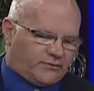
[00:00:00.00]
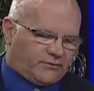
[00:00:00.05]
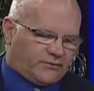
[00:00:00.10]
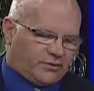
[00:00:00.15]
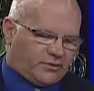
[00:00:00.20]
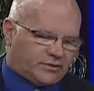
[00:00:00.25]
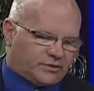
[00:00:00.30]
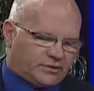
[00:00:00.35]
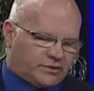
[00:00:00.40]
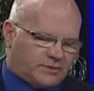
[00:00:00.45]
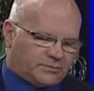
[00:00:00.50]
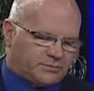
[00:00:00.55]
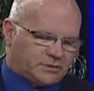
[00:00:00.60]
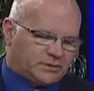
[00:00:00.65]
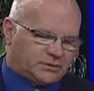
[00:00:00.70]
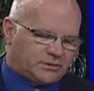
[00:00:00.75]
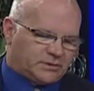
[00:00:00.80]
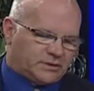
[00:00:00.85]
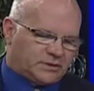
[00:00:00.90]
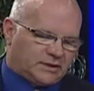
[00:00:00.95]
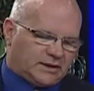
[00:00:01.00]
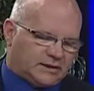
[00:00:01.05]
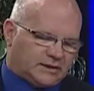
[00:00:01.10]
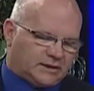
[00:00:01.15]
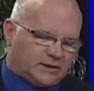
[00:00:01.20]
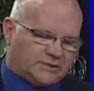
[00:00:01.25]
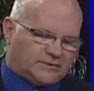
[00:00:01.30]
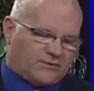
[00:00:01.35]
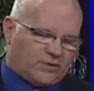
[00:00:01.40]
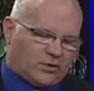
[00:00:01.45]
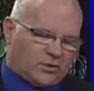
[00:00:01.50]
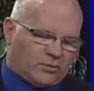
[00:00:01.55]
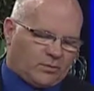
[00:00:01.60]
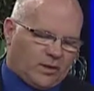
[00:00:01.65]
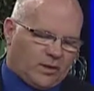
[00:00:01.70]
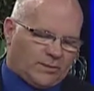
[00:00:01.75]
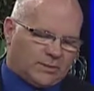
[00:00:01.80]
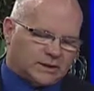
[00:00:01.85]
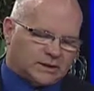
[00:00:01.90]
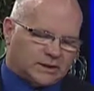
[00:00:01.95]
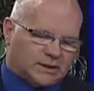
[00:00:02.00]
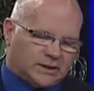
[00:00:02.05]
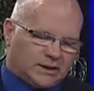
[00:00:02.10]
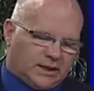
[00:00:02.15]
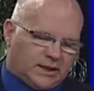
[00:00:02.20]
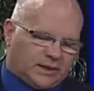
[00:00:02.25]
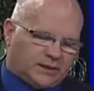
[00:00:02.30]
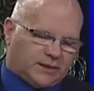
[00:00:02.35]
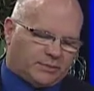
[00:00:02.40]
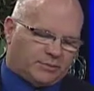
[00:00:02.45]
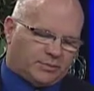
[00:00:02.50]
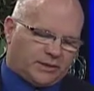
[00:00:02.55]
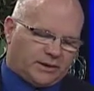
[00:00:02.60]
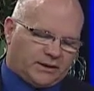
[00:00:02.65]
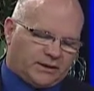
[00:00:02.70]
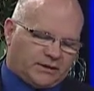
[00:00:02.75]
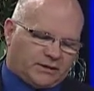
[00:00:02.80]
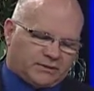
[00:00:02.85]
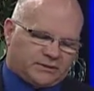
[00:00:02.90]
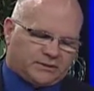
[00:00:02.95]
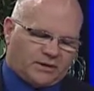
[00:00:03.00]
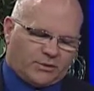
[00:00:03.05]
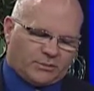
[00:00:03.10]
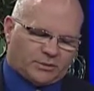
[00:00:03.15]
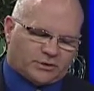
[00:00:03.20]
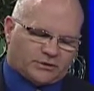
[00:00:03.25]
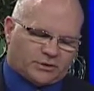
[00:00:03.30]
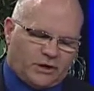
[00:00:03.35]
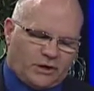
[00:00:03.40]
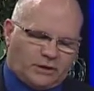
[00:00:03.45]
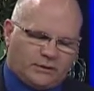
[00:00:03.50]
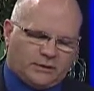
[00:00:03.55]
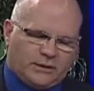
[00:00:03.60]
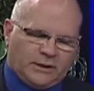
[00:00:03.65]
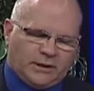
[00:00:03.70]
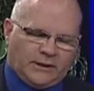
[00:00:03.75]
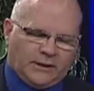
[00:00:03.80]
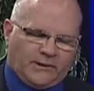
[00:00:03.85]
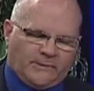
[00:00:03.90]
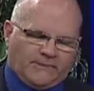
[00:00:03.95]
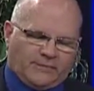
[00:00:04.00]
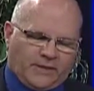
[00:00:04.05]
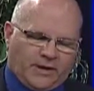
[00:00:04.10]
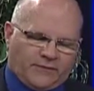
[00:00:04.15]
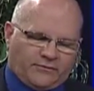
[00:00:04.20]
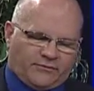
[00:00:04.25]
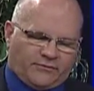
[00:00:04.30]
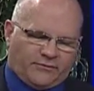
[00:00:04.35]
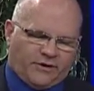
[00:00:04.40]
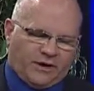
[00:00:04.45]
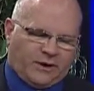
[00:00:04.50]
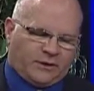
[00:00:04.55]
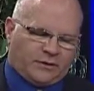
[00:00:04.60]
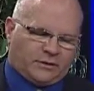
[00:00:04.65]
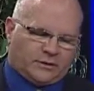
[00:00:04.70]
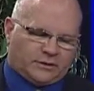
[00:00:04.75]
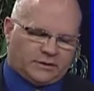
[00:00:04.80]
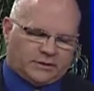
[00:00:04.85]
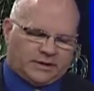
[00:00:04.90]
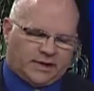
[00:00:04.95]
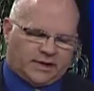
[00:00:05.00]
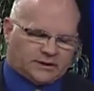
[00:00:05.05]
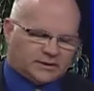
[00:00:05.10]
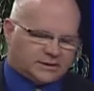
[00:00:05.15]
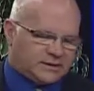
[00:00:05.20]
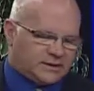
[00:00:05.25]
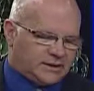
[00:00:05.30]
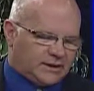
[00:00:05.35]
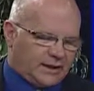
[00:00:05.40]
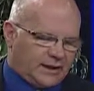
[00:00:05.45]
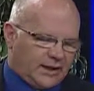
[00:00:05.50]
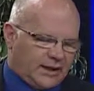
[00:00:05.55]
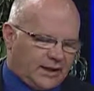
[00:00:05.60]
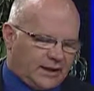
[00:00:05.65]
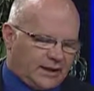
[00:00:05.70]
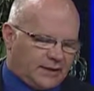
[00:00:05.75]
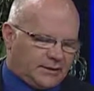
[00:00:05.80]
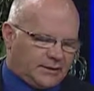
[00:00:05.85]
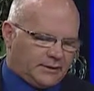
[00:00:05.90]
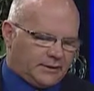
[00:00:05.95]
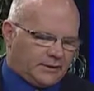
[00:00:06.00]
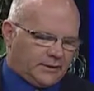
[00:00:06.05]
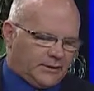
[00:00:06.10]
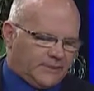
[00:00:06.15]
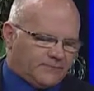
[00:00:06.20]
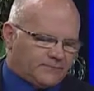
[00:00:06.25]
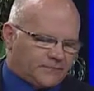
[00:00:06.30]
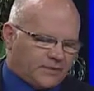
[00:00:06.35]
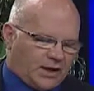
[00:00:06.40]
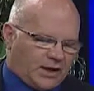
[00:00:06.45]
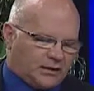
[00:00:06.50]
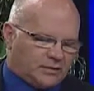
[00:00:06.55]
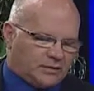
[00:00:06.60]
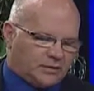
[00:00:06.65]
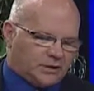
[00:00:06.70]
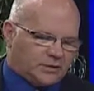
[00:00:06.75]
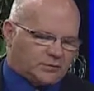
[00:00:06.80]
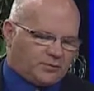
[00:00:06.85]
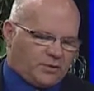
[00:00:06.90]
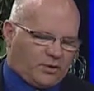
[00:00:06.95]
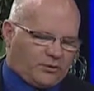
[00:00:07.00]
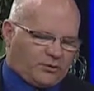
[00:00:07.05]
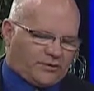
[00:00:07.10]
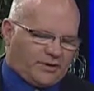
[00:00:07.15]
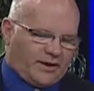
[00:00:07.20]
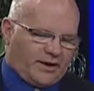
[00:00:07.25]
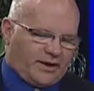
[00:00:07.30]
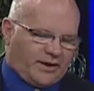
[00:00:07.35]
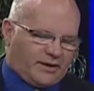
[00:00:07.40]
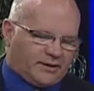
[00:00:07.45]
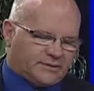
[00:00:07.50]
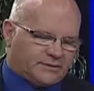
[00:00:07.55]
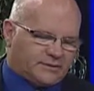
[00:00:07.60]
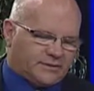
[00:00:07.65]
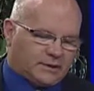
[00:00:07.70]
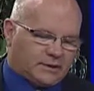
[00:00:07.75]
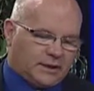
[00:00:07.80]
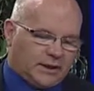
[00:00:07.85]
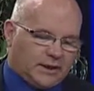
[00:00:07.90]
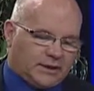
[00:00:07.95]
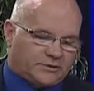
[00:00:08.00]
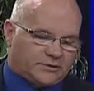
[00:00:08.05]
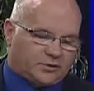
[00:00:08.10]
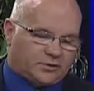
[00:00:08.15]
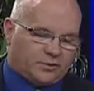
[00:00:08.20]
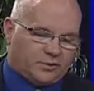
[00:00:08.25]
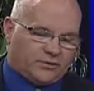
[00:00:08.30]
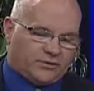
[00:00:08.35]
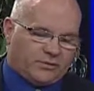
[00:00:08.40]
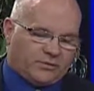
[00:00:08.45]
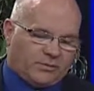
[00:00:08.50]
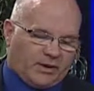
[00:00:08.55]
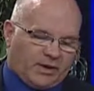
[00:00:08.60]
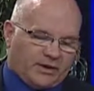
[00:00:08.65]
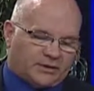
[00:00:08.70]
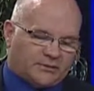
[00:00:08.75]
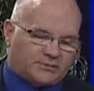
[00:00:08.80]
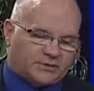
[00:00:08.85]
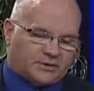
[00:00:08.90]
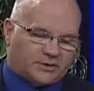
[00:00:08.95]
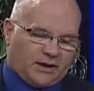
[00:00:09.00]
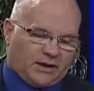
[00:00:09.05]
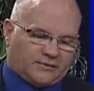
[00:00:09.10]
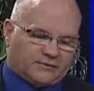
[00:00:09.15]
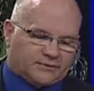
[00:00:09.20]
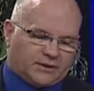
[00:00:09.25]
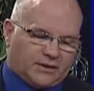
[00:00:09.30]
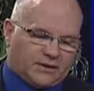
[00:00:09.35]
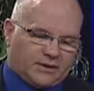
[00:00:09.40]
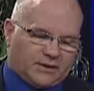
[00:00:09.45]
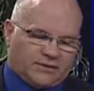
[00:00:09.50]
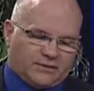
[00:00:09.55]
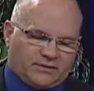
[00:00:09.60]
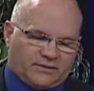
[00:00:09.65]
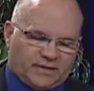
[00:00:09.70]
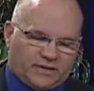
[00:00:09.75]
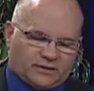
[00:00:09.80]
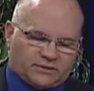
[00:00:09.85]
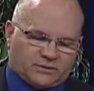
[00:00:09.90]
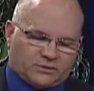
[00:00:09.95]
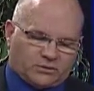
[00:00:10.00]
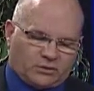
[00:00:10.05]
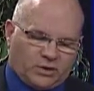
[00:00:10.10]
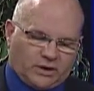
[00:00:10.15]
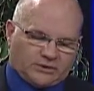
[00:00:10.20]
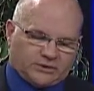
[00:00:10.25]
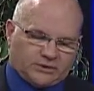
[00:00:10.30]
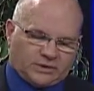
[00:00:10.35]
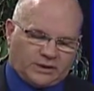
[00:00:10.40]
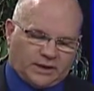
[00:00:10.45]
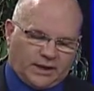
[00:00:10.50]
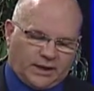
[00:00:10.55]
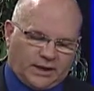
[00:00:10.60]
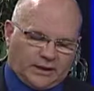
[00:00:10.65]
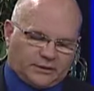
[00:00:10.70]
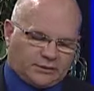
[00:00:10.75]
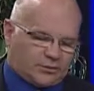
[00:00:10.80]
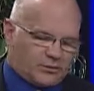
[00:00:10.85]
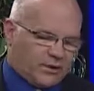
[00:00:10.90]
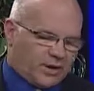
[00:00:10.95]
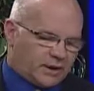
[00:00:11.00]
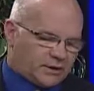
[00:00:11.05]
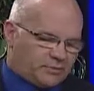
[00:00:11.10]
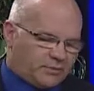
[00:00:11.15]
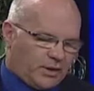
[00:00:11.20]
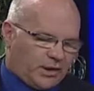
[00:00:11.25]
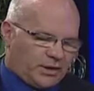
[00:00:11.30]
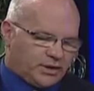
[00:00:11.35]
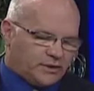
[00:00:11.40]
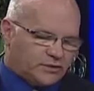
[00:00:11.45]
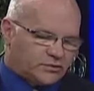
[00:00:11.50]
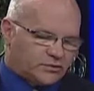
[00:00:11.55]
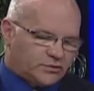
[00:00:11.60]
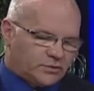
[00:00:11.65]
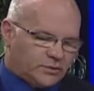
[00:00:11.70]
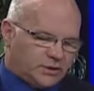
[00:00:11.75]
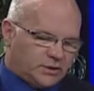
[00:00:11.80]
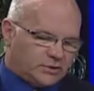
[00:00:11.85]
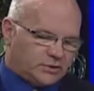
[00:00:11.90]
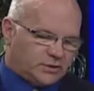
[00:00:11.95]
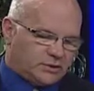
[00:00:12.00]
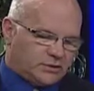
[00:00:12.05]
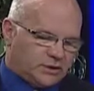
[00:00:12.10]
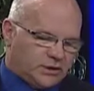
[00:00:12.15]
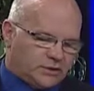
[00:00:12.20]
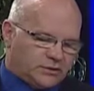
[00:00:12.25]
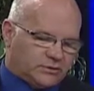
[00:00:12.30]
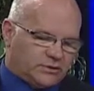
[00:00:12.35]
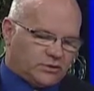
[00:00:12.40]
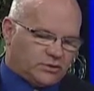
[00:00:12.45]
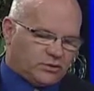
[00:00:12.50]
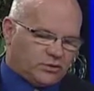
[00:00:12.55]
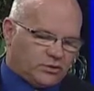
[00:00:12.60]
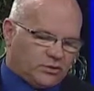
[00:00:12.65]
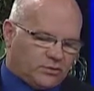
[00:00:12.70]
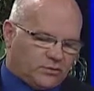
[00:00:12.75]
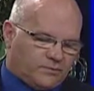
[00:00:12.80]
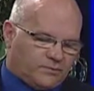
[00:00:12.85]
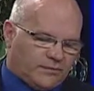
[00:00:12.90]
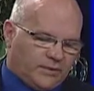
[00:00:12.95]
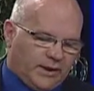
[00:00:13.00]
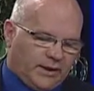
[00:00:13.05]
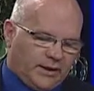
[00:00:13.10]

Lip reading: forceps loosened. At this very moment, the leg completed a somersault and fell next to the hand. I look, both the hands and the legs are moving by themselves, and nevertheless, once again, direct my instrument into the womb